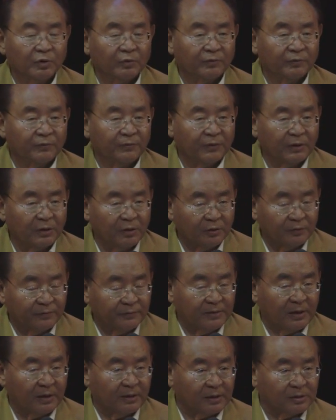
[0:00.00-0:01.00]
Fear of
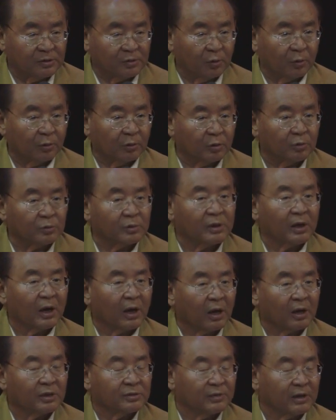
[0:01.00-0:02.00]
death is not looking at us.